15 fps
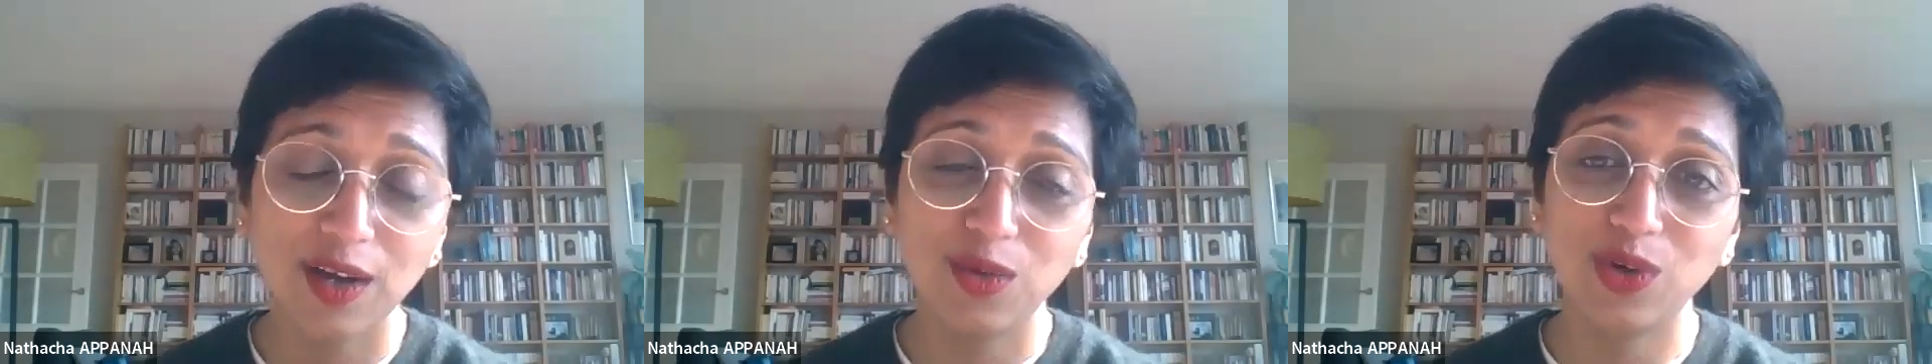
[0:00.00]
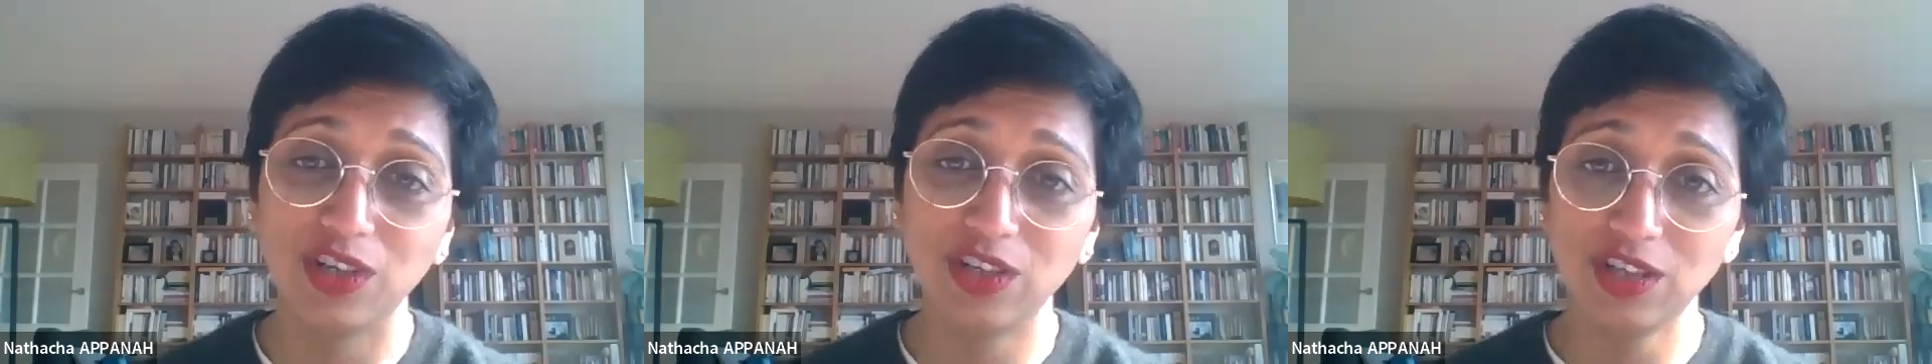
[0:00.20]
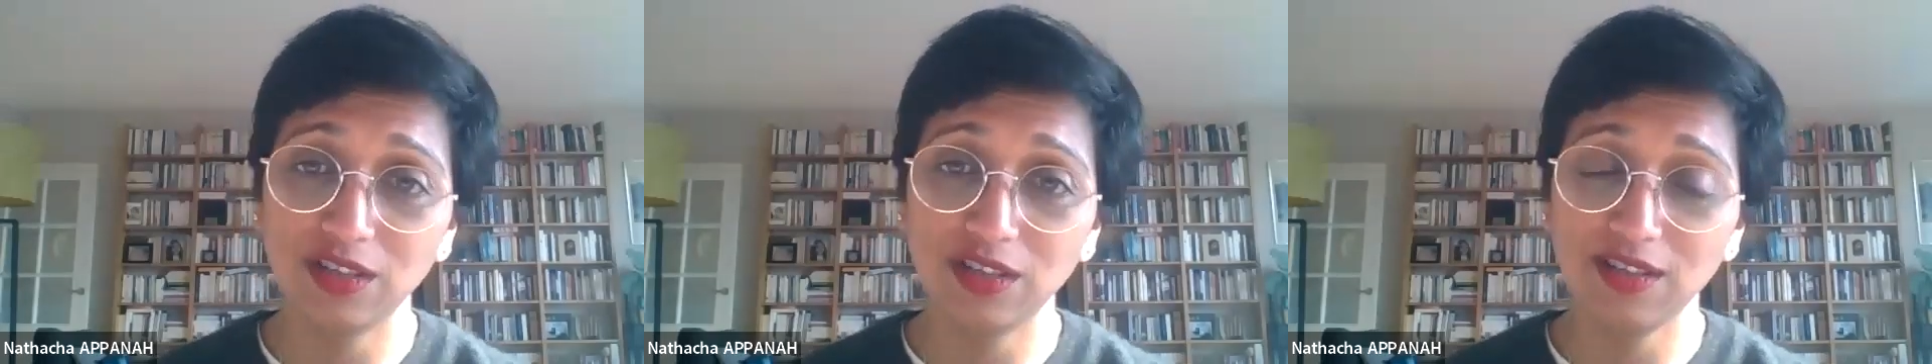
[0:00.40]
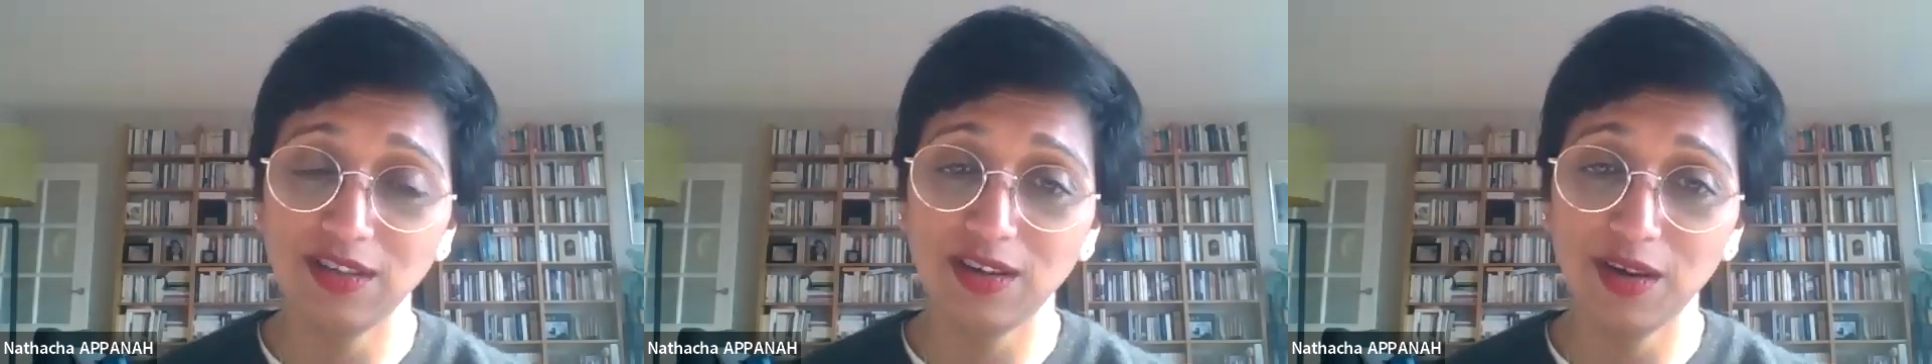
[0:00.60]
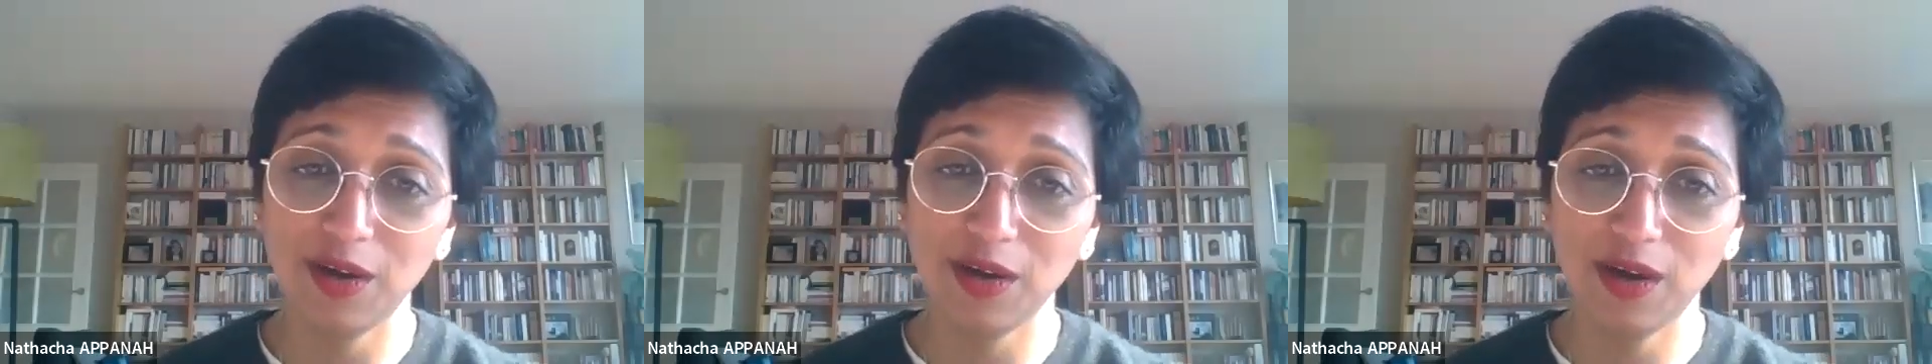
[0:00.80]
which is
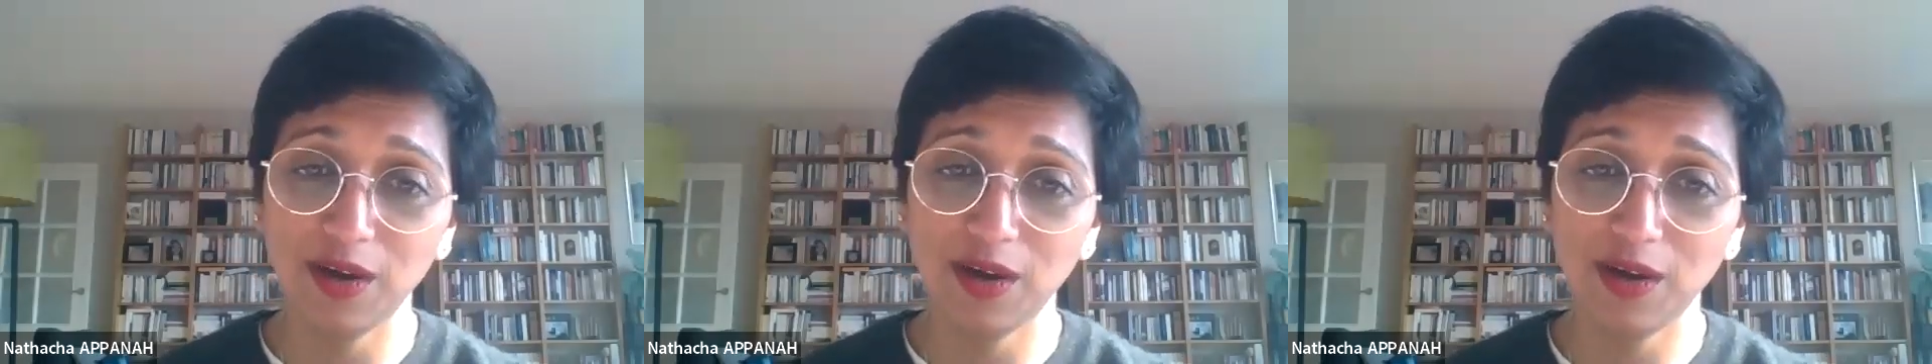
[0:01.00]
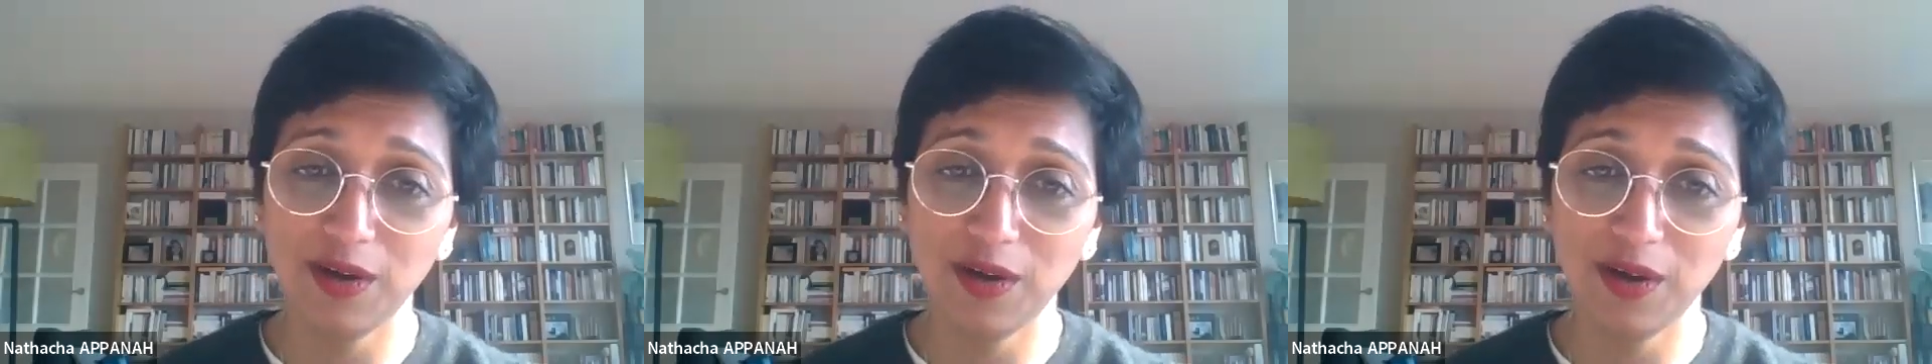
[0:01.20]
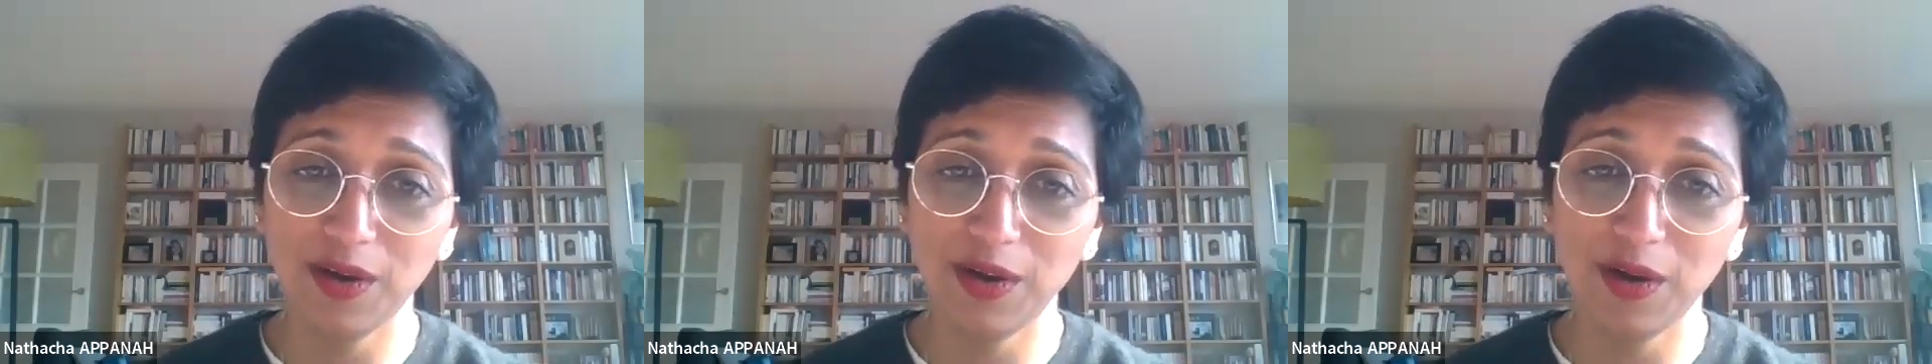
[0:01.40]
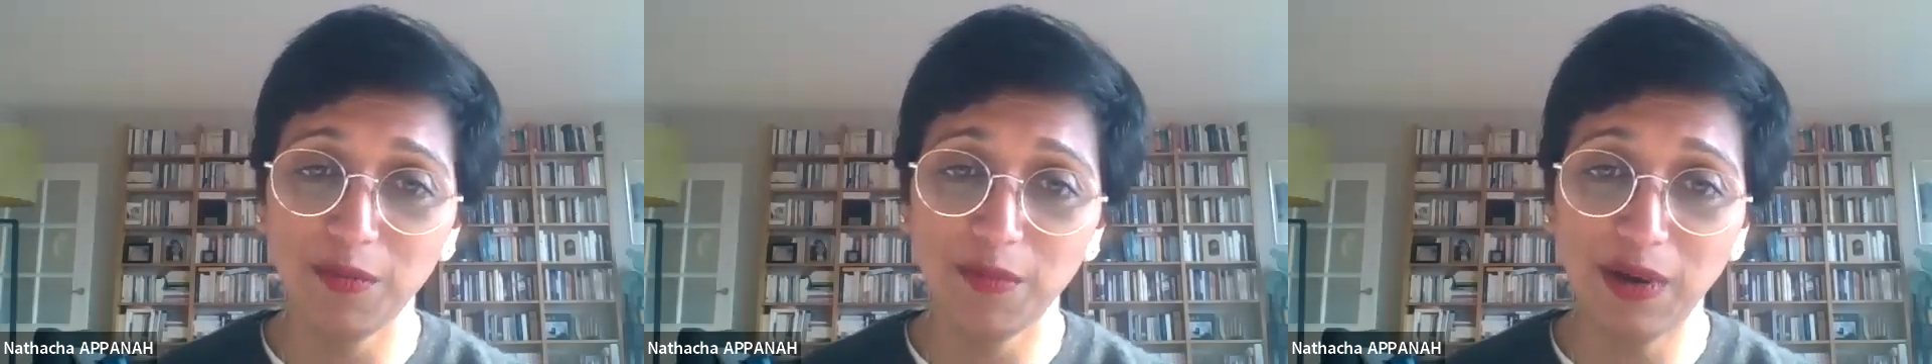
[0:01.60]
a